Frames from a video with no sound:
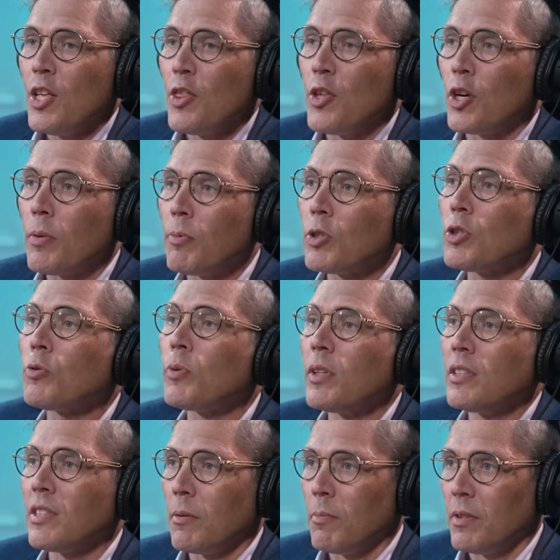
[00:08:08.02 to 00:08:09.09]
the commercial real
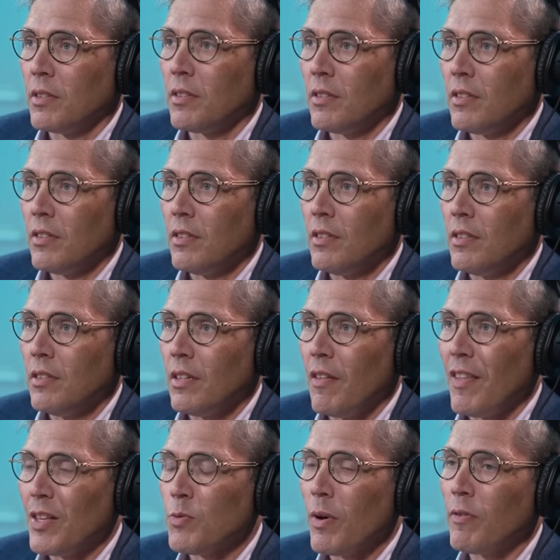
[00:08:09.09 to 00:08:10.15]
estate business,
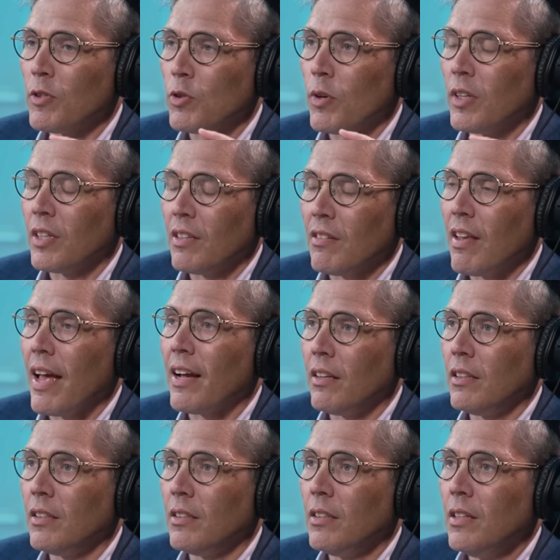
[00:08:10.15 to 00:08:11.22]
and that's why I've been trying to
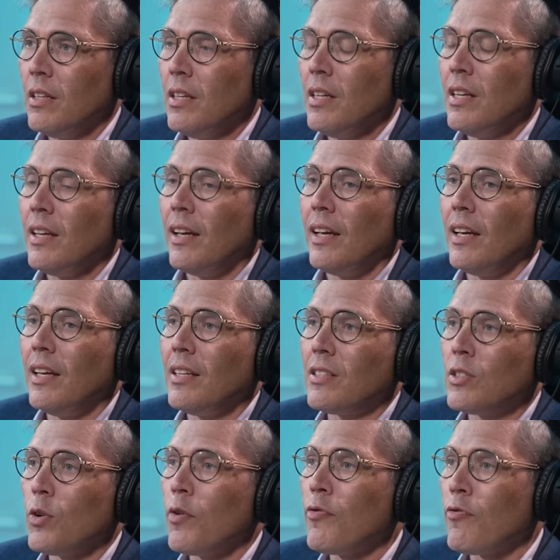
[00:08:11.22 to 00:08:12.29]
tackle it is
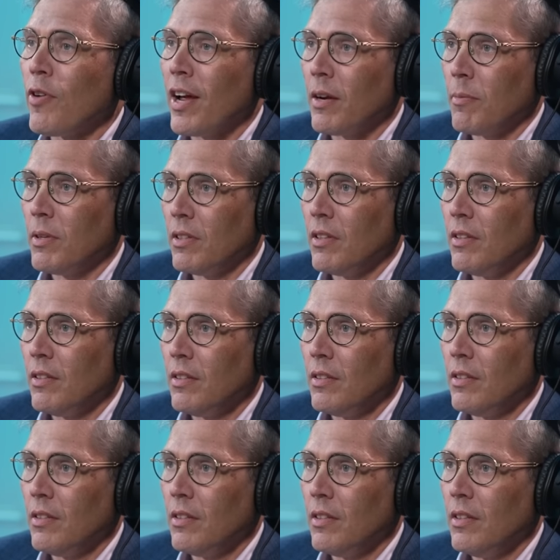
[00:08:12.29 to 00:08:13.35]
so fragmented.
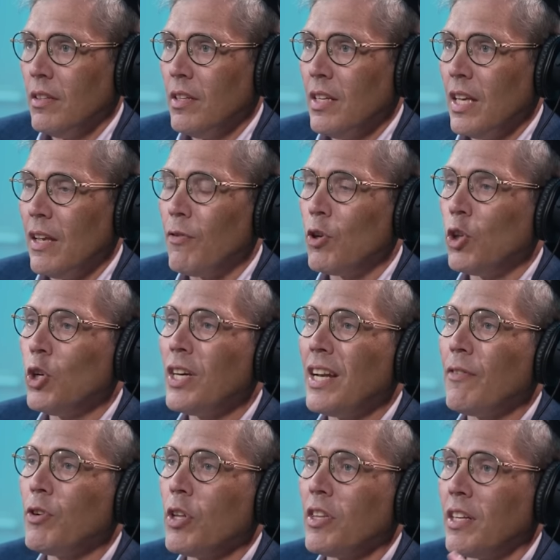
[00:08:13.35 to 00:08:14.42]
If you look at
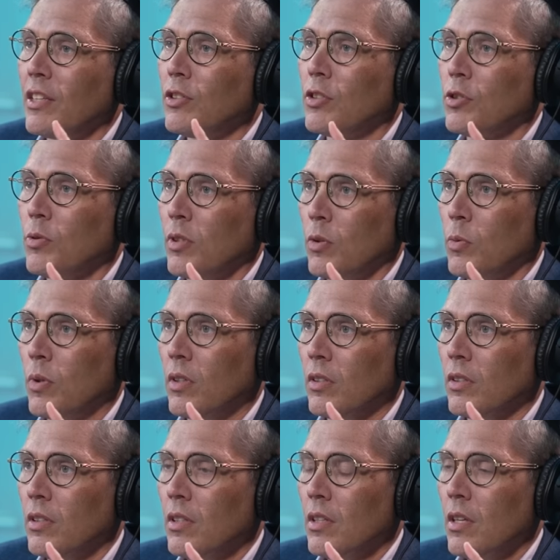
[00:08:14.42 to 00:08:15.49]
every other industry in the
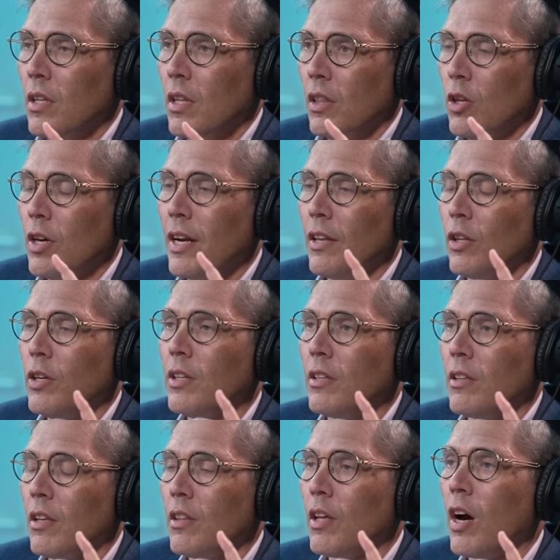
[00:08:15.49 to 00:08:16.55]
world, look at look at
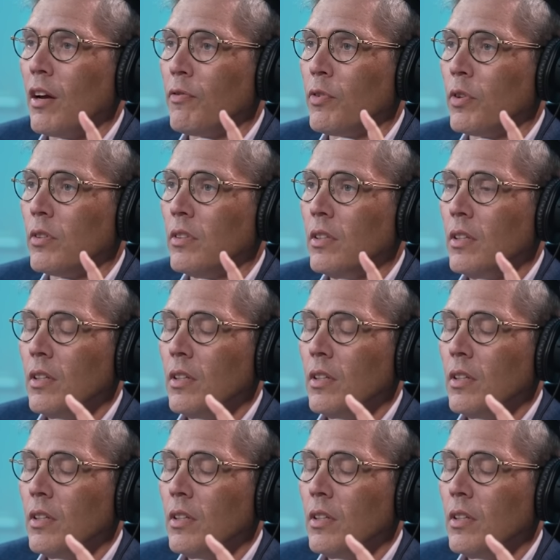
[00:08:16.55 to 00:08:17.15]
the iPhone.